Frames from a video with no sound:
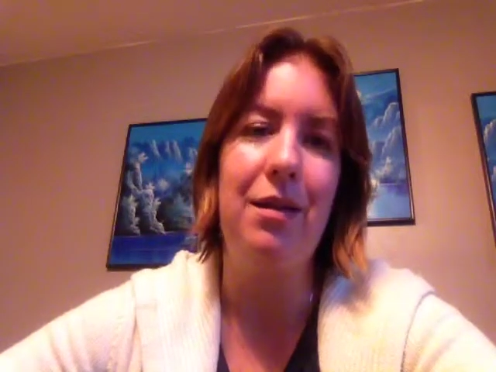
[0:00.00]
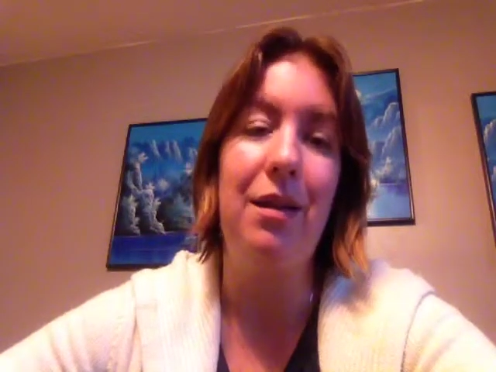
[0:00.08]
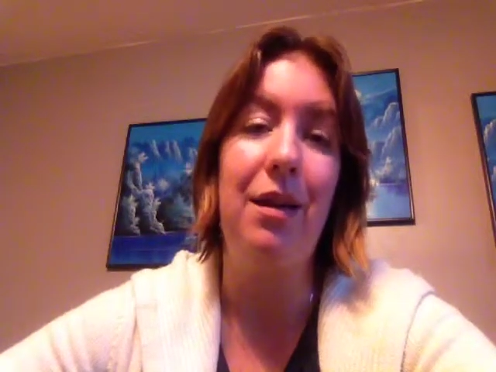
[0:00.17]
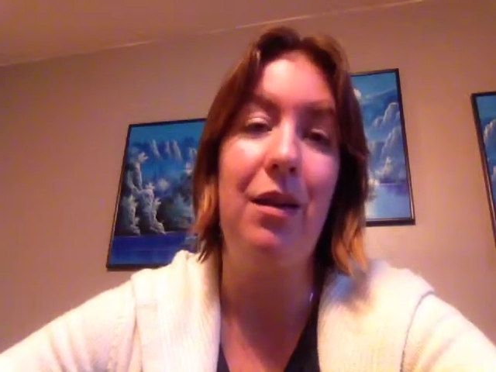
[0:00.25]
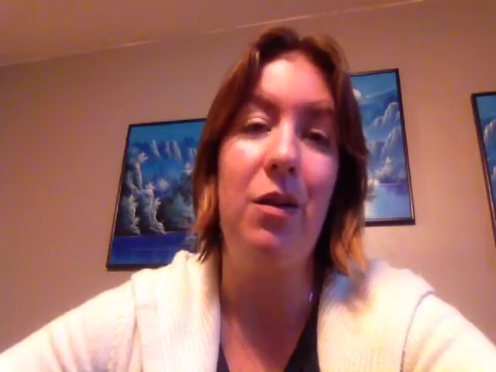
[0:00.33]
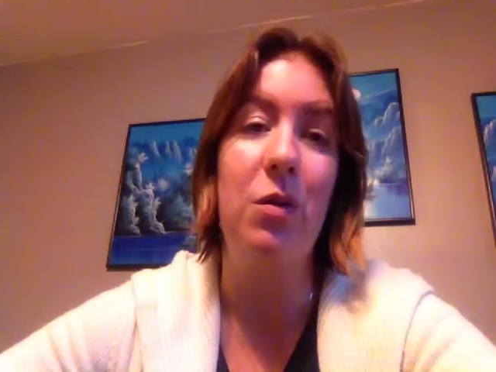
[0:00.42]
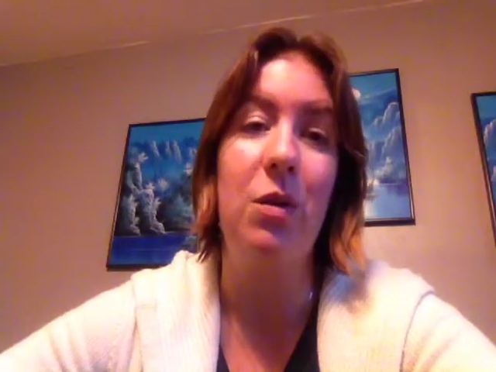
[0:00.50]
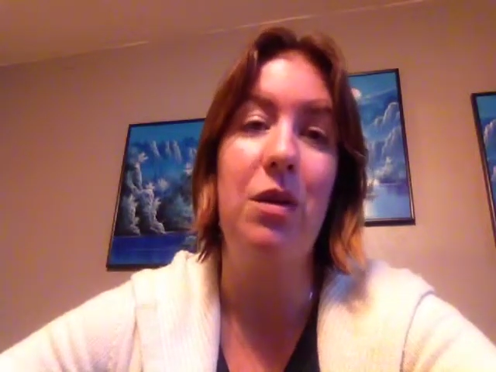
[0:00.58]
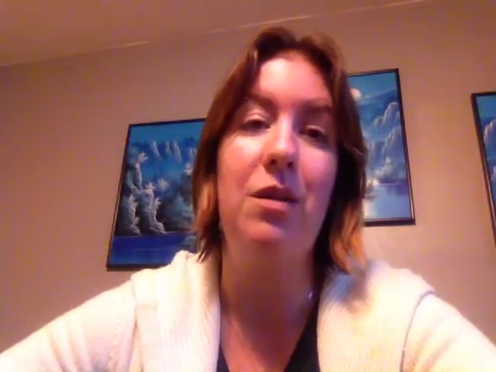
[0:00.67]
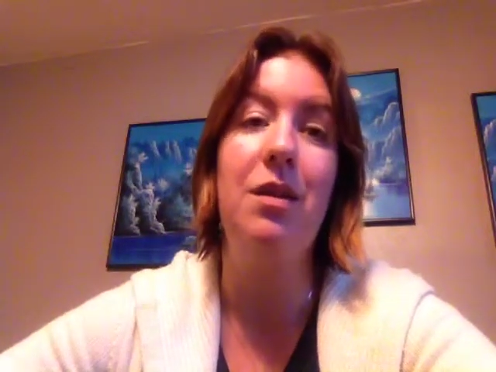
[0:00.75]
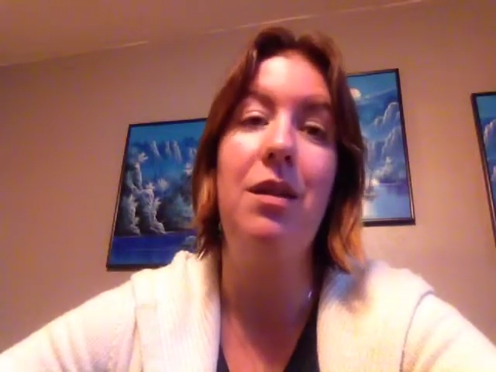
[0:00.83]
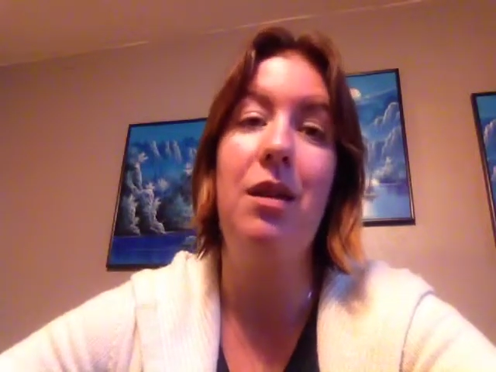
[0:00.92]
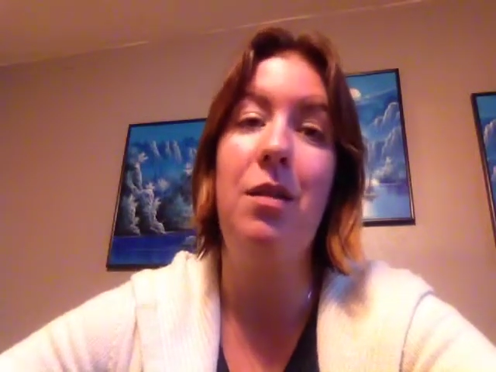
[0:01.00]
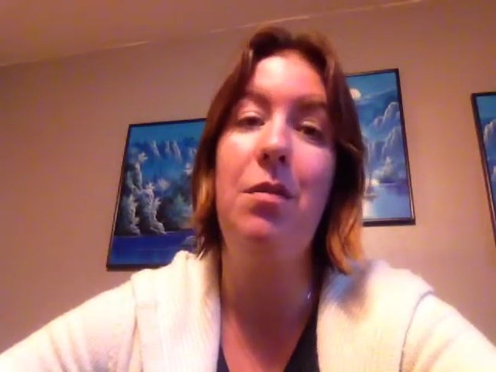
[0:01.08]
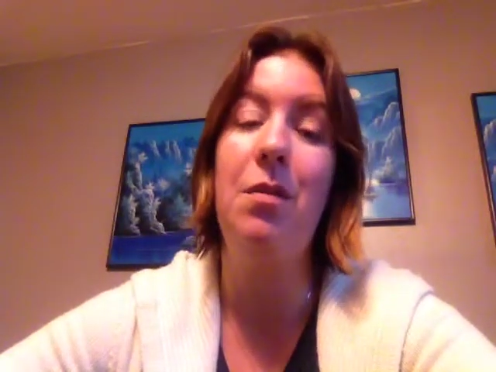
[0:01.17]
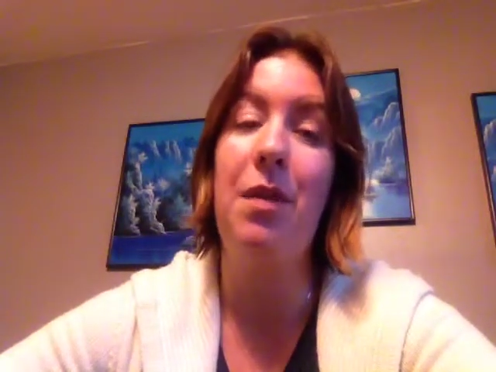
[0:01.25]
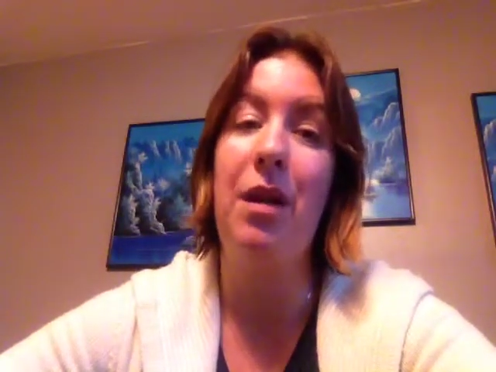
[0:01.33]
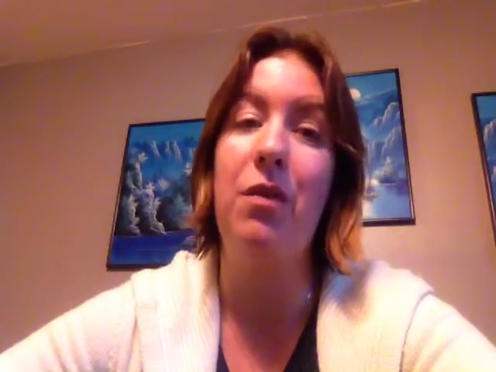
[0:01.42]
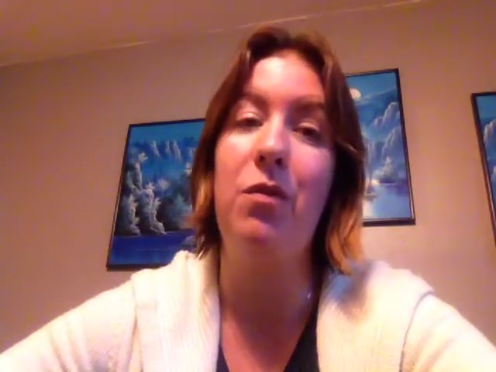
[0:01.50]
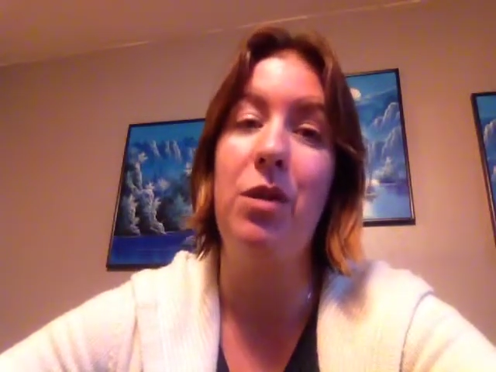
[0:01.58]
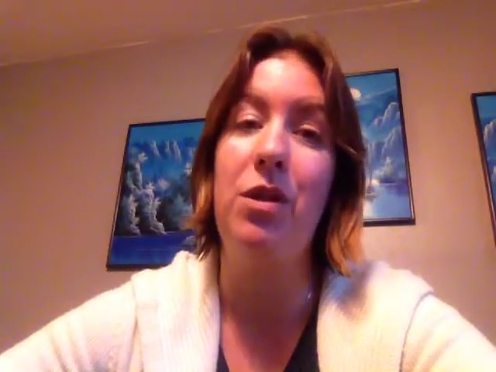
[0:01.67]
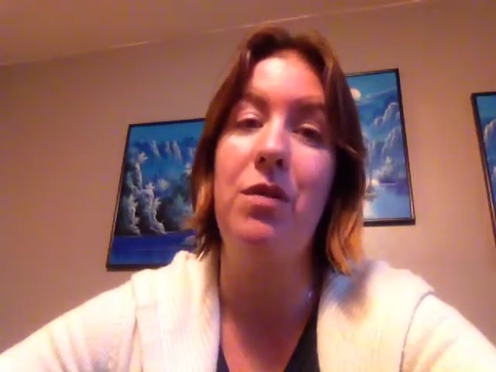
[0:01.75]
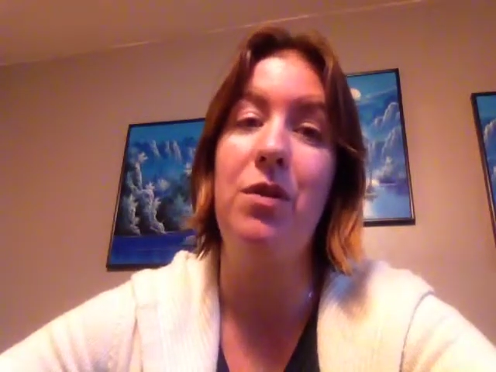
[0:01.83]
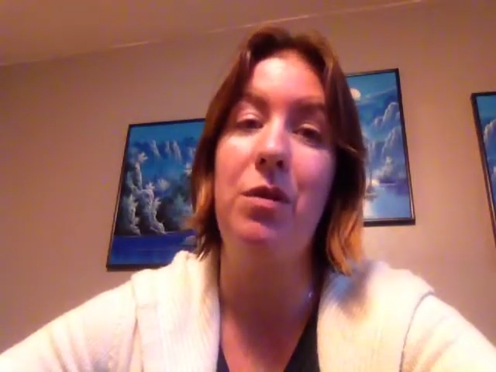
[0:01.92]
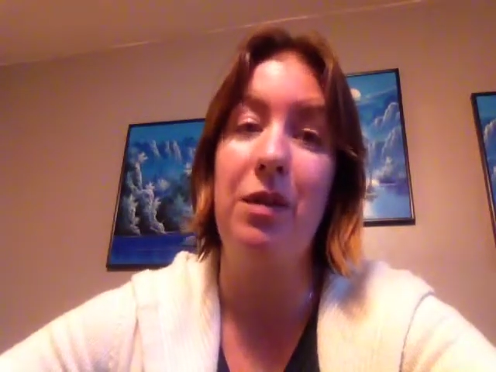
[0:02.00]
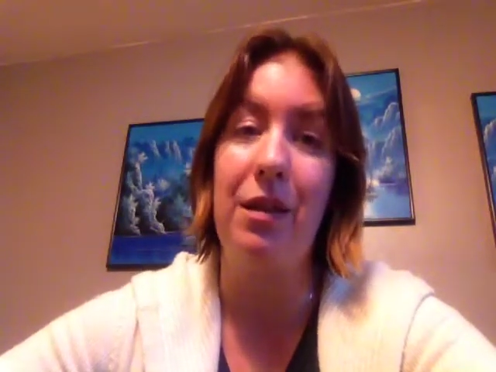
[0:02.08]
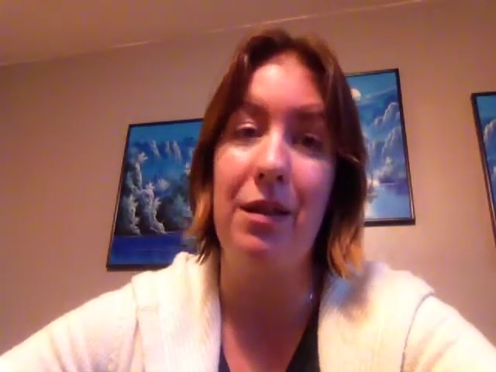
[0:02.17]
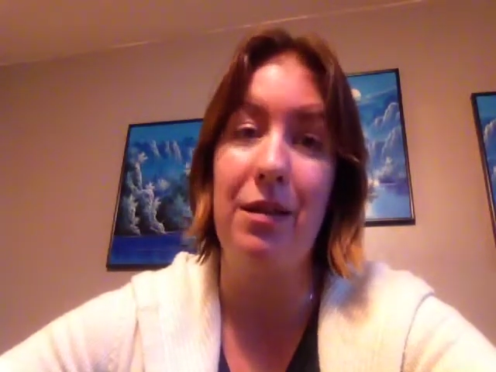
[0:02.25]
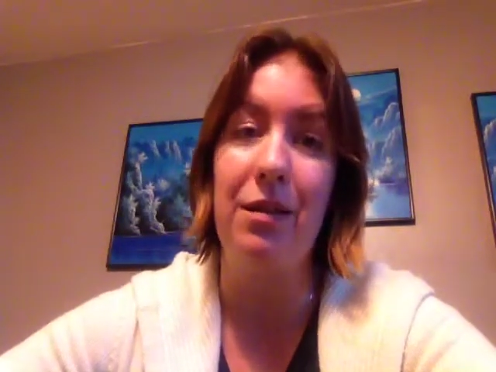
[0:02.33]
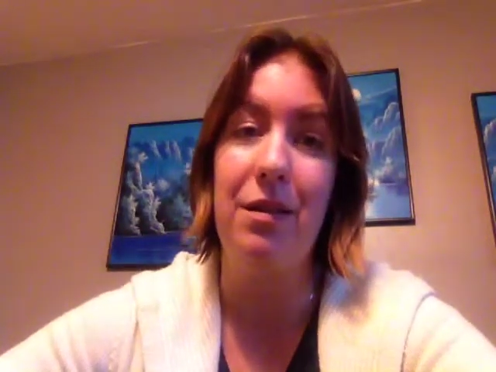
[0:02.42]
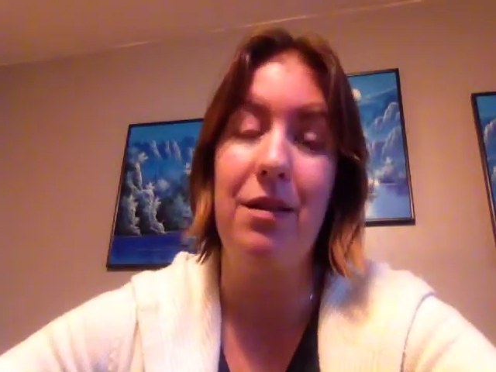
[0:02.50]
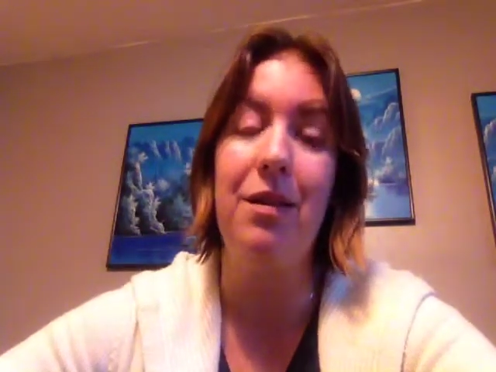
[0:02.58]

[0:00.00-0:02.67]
In other words, keep them out of reach of your kids,